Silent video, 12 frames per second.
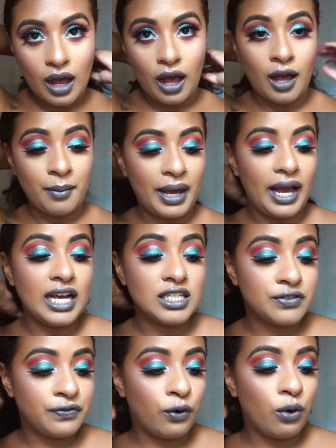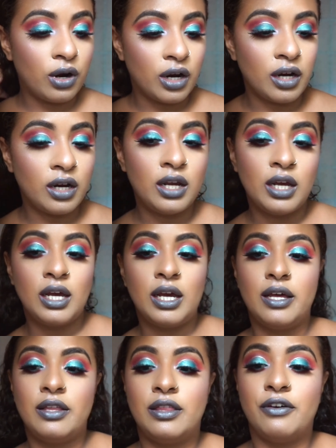As for
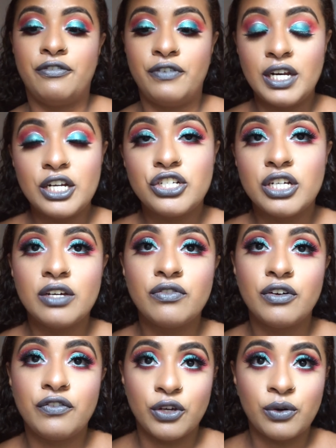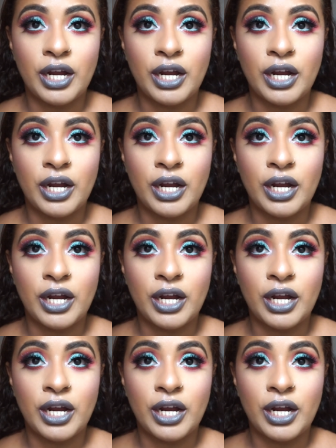the finishing review,